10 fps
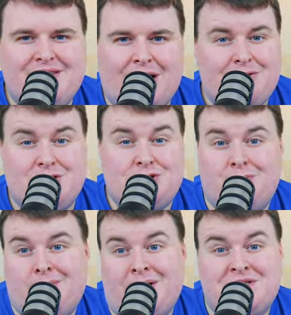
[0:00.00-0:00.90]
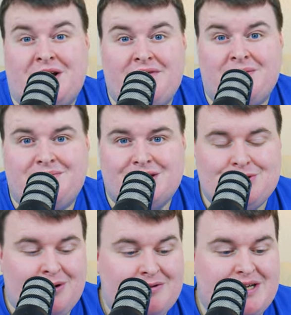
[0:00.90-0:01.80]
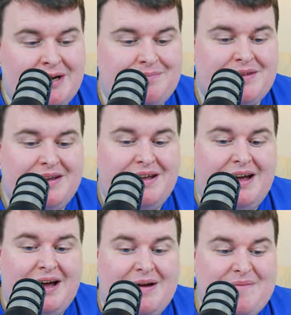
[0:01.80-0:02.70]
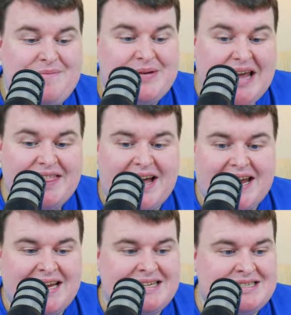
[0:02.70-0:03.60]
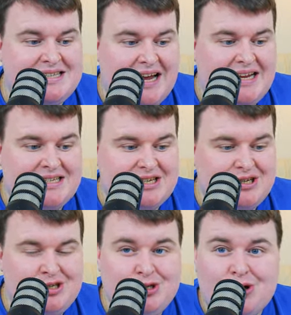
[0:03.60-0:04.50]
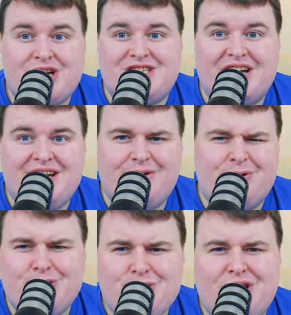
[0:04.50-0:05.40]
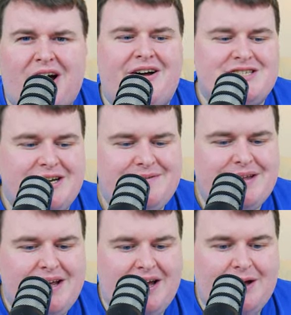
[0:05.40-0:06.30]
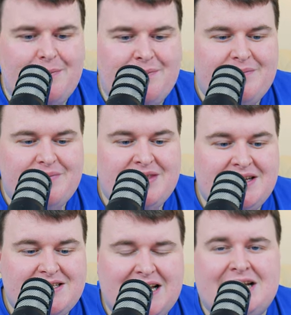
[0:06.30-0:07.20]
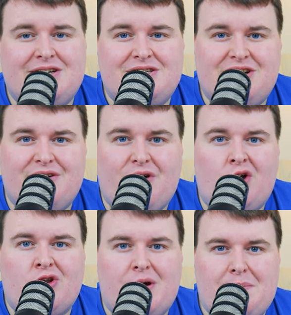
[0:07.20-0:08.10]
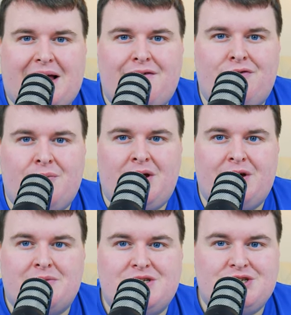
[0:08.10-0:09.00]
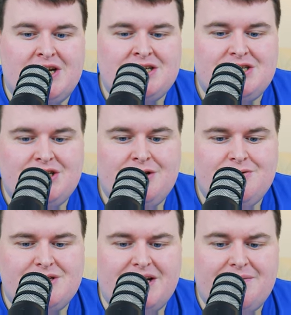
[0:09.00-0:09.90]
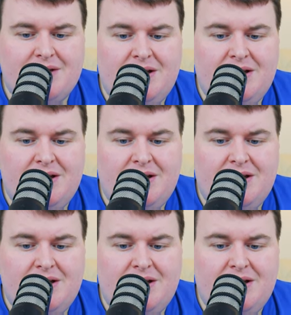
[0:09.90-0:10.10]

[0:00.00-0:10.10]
Don't judge a book by its cover. That's all I'll say. But yeah, that is Yucata or Yucata, the second kind of online platform that I would suggest using.